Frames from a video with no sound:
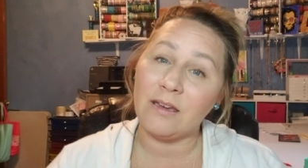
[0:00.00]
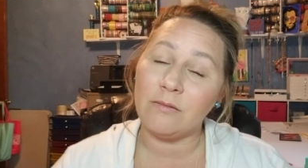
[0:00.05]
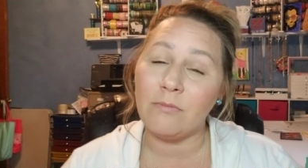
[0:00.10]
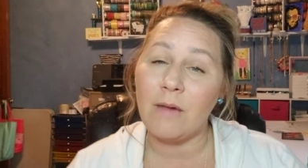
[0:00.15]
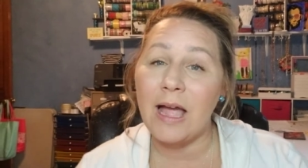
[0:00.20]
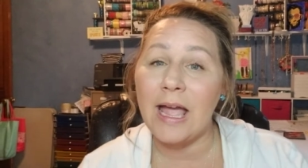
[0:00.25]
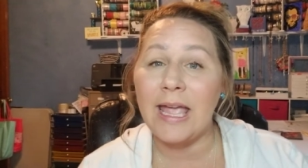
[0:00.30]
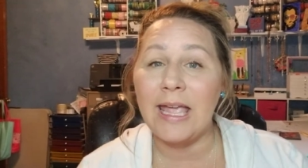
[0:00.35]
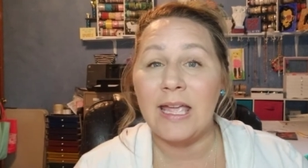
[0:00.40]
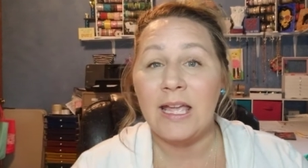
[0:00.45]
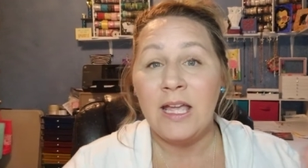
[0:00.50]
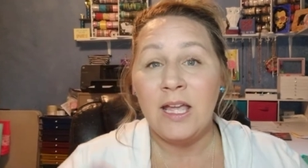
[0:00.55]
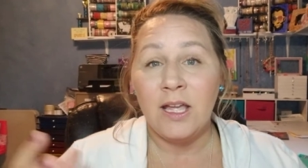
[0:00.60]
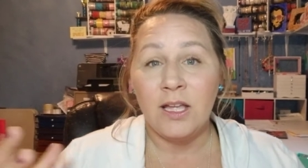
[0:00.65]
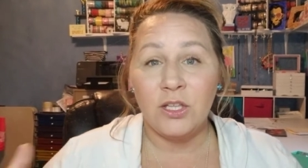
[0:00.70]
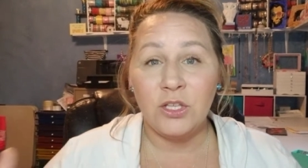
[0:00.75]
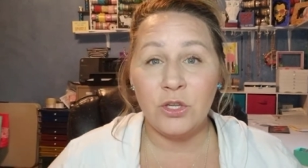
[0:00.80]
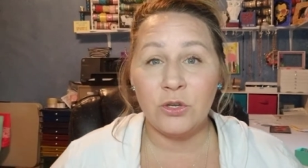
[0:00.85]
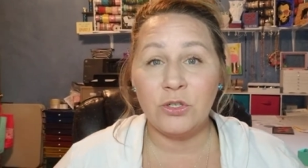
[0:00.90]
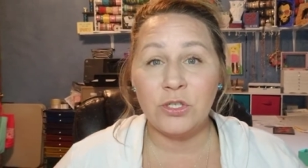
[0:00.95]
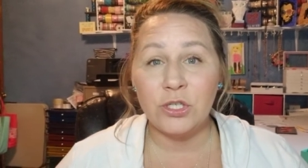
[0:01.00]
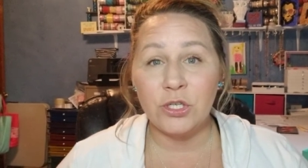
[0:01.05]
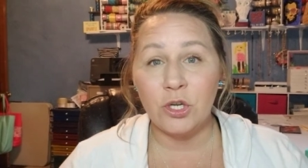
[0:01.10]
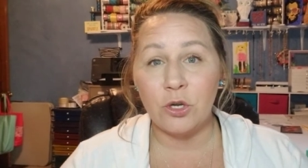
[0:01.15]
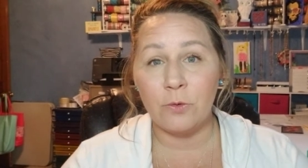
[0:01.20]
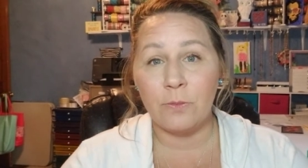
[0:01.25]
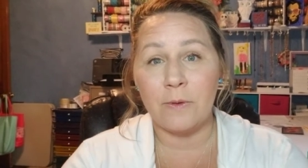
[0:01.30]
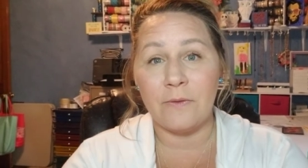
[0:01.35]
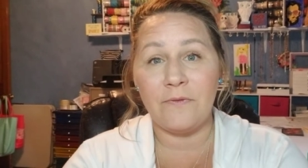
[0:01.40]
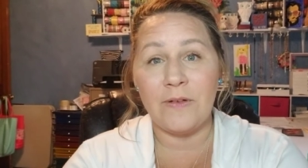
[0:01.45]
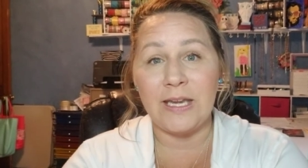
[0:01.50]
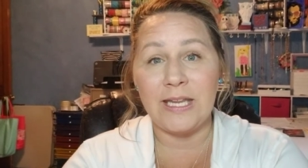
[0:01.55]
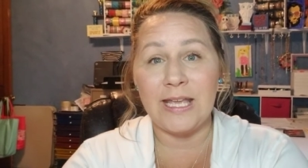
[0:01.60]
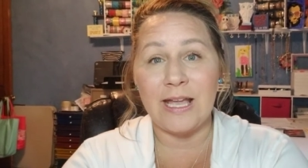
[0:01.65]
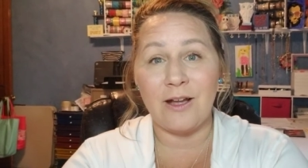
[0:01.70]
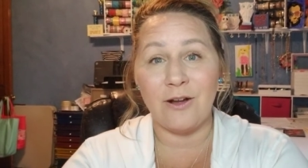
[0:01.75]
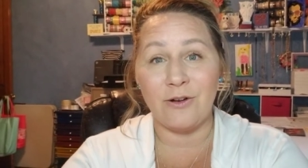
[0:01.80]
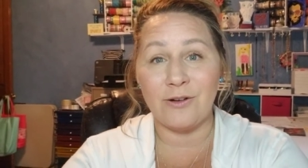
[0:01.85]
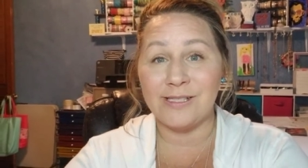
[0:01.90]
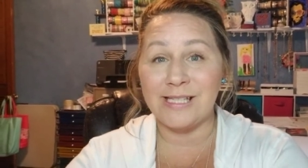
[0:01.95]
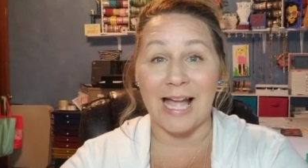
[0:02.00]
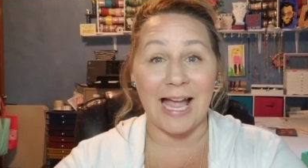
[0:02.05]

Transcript: my YouTube videos,